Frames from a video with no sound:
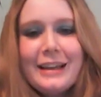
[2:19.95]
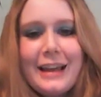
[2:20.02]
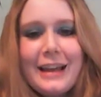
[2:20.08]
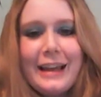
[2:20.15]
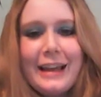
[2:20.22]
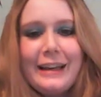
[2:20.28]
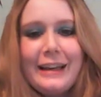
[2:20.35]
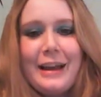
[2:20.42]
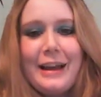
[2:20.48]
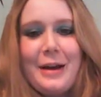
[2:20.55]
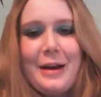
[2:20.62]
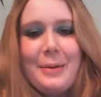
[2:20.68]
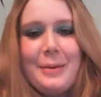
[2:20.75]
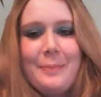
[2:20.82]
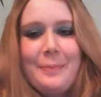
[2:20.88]
And
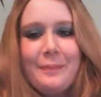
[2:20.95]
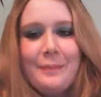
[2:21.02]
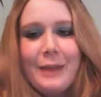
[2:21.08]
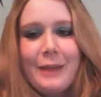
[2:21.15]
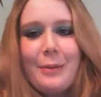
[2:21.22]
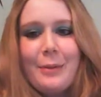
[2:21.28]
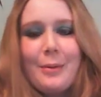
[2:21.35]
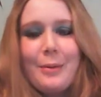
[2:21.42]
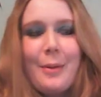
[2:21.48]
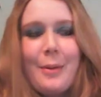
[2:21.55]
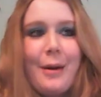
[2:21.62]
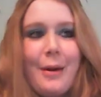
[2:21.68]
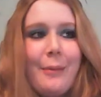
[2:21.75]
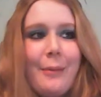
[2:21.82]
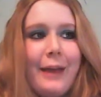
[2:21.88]
I remember my
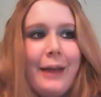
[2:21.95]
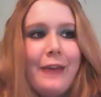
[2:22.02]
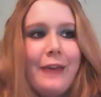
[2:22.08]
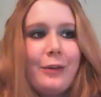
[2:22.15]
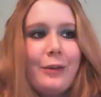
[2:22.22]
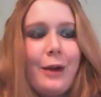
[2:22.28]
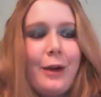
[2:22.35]
mom laughing